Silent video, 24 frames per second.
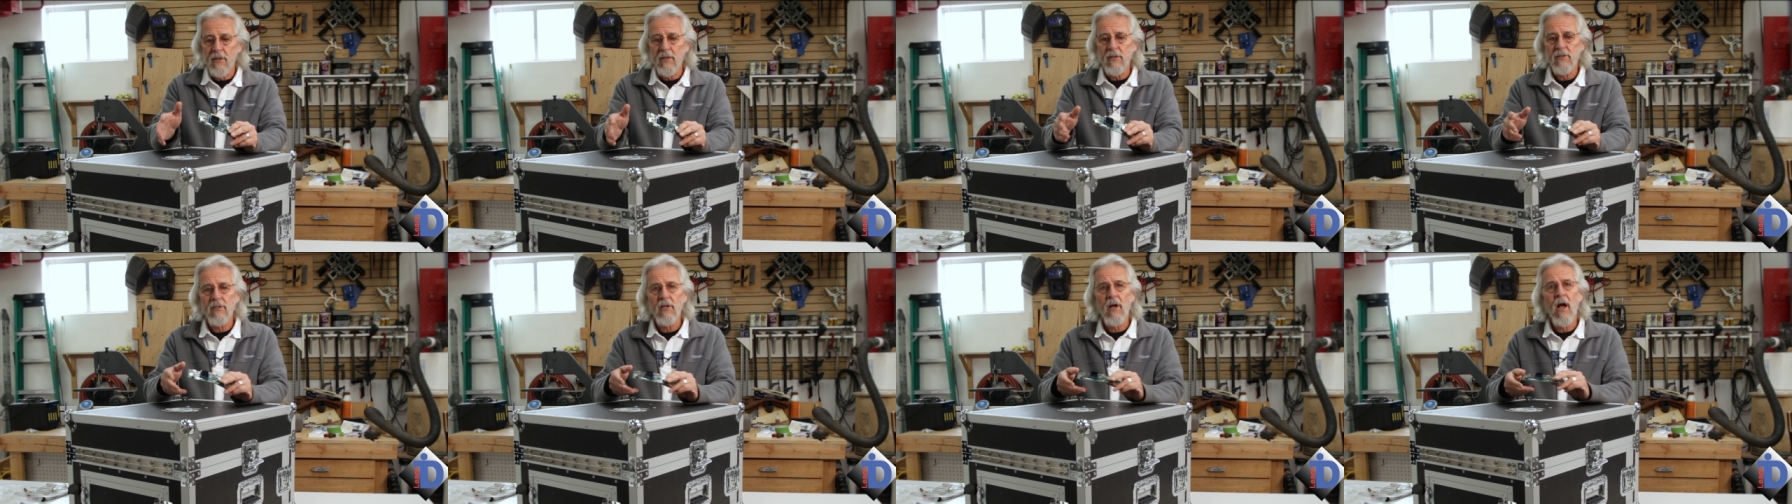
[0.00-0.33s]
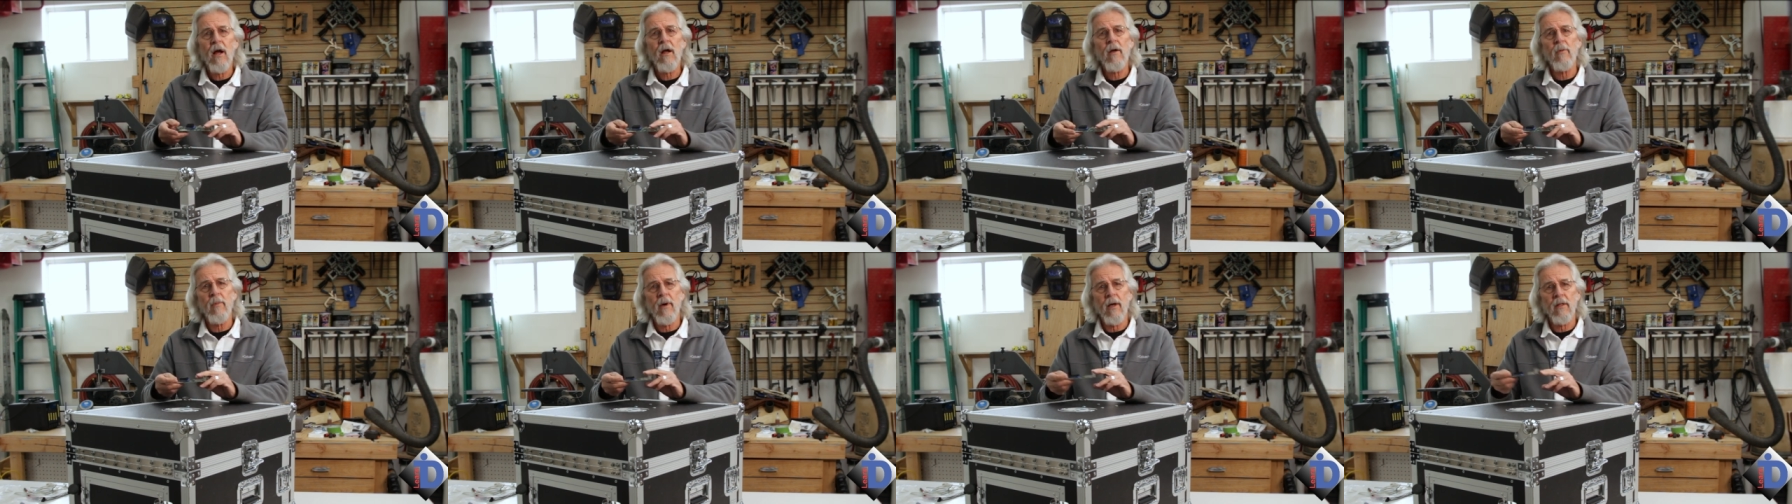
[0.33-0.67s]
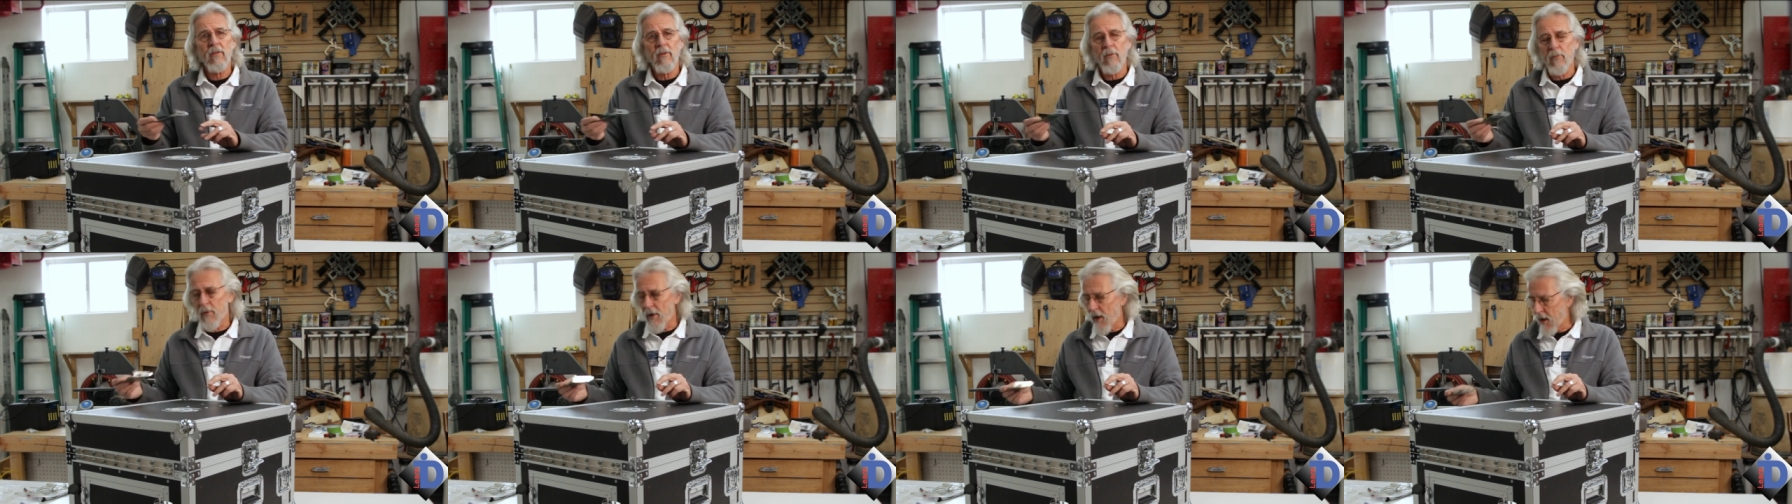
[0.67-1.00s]
let's talk
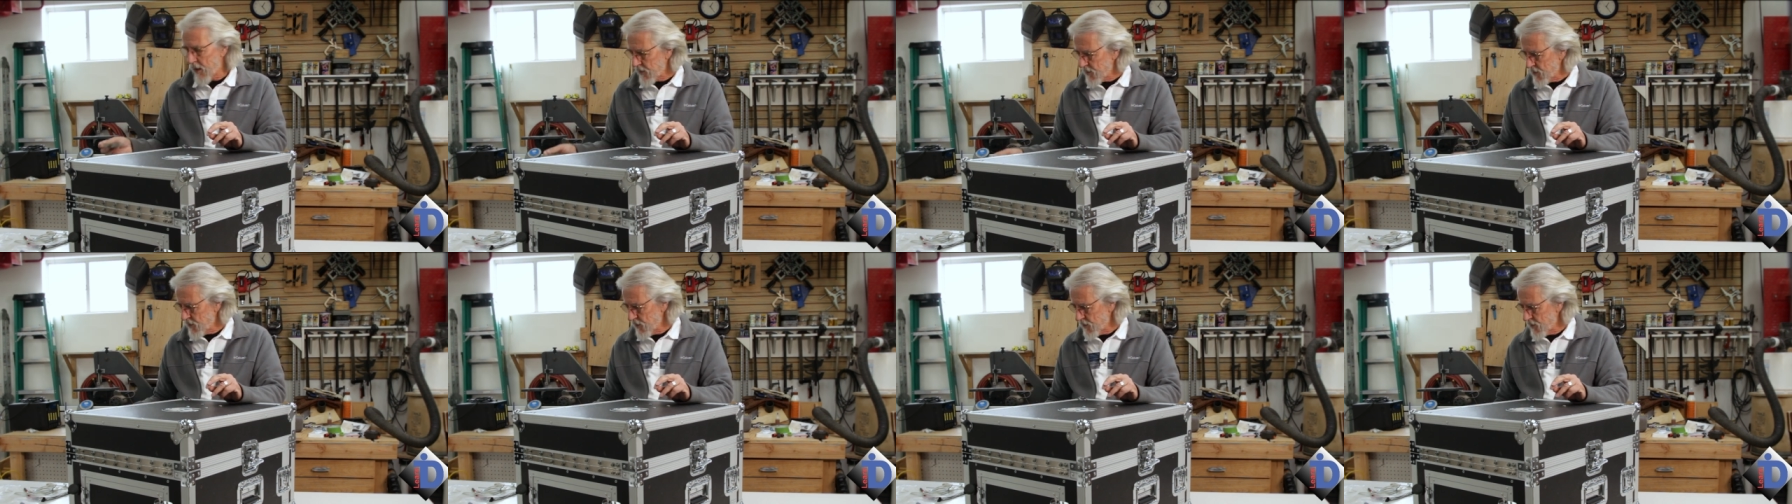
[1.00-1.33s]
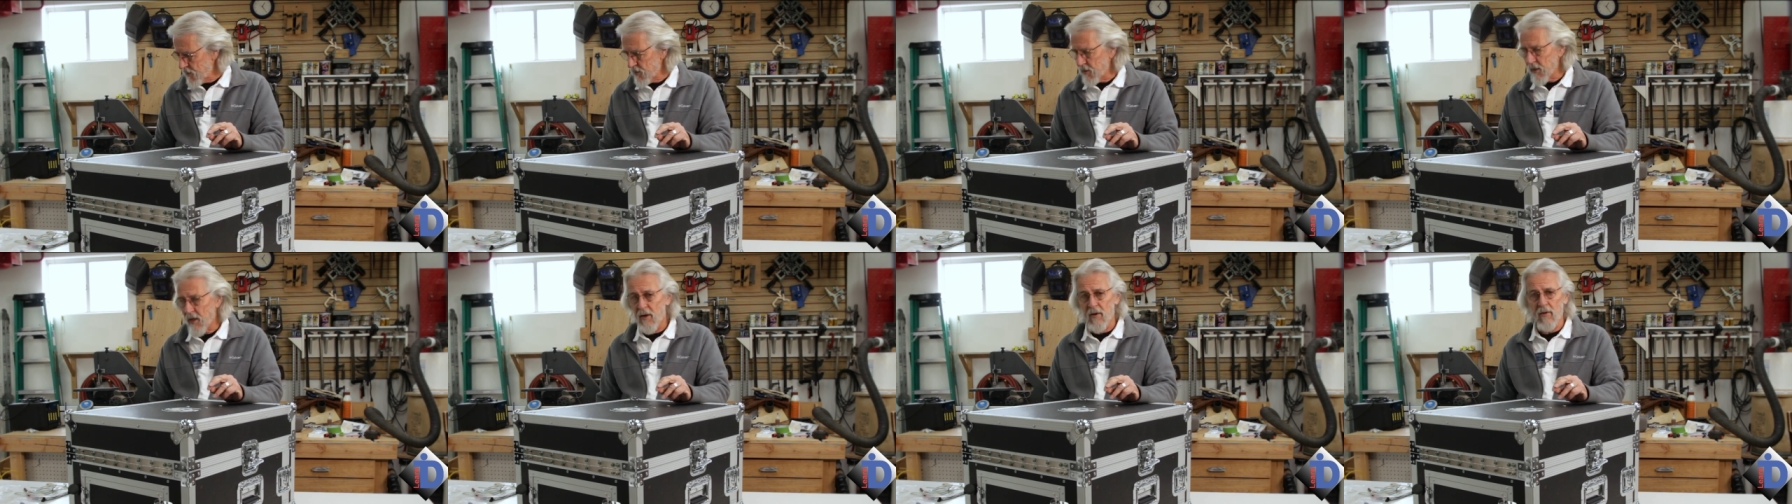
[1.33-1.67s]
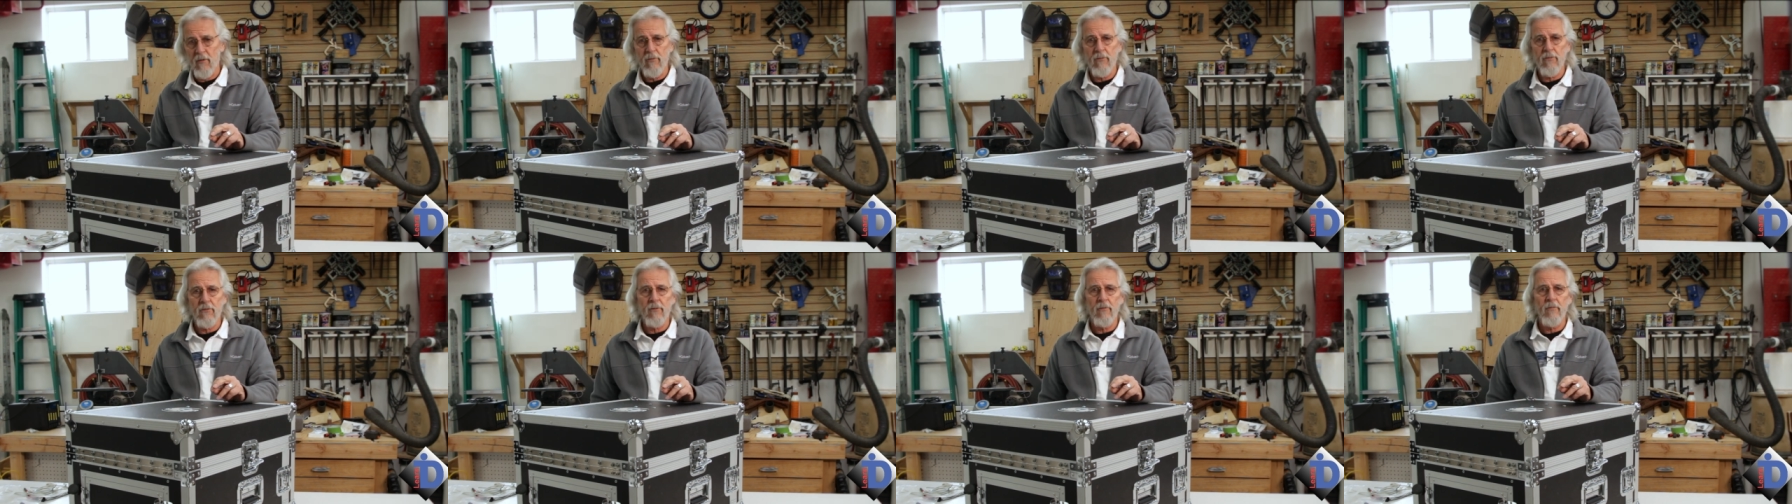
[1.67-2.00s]
about the box
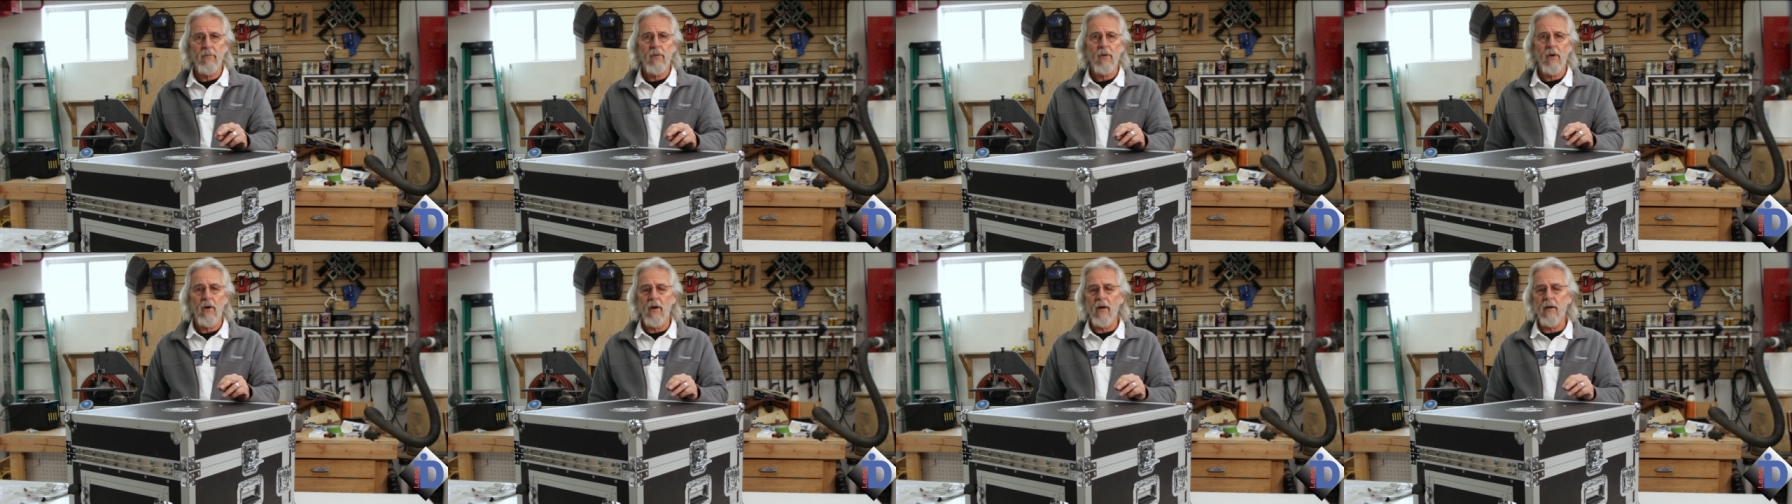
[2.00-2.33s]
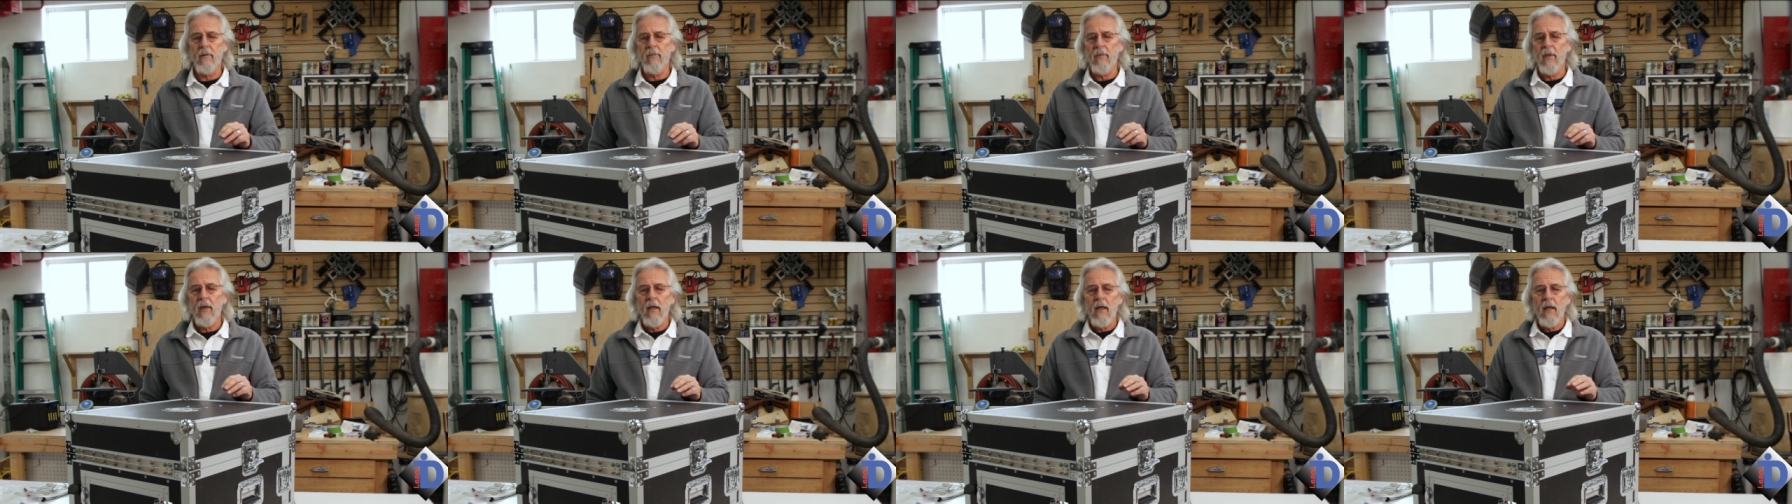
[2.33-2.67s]
itself, right?